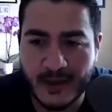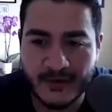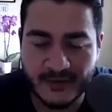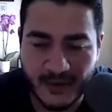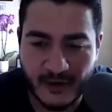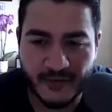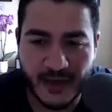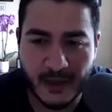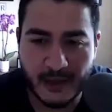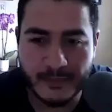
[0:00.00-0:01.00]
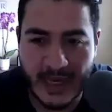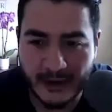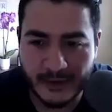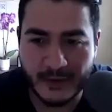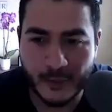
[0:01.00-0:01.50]
stuff that comes
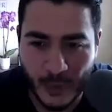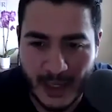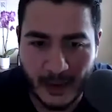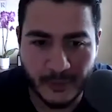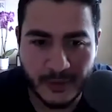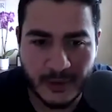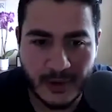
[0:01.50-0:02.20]
out of the ground